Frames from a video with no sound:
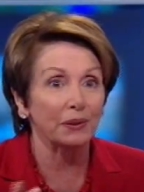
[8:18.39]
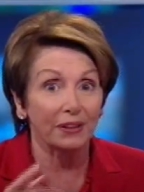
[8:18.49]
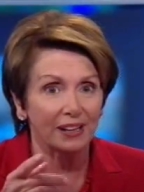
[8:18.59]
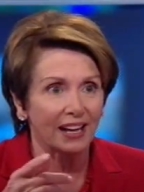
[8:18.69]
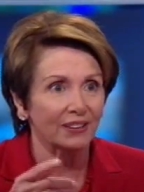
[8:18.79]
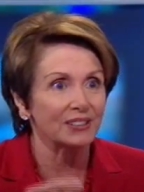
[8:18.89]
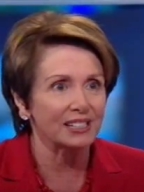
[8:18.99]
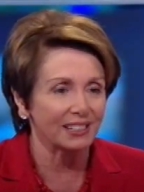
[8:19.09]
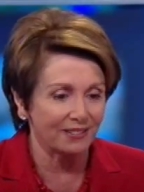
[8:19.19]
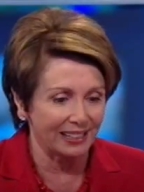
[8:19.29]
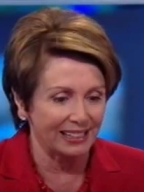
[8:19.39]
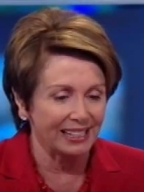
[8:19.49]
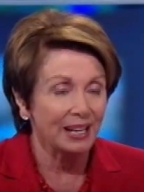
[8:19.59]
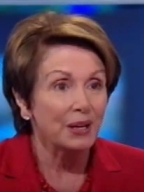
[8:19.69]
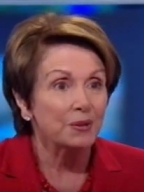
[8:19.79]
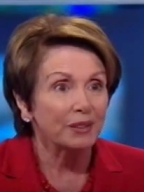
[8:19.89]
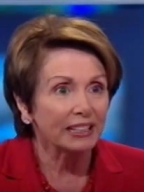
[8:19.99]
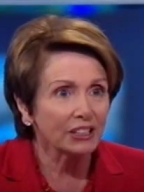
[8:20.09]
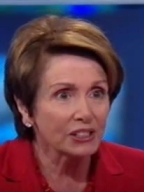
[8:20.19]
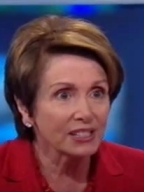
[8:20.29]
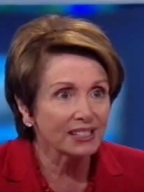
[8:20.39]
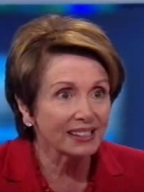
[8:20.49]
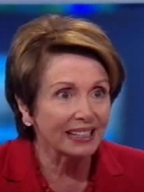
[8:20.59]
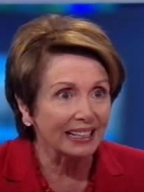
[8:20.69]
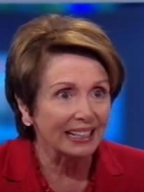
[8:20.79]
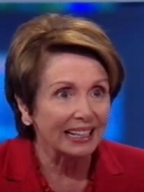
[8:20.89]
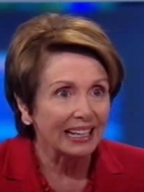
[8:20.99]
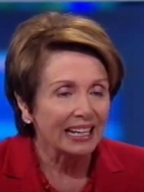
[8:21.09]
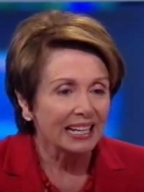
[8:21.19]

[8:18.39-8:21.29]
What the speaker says: when they're not on TV. But here's the thing.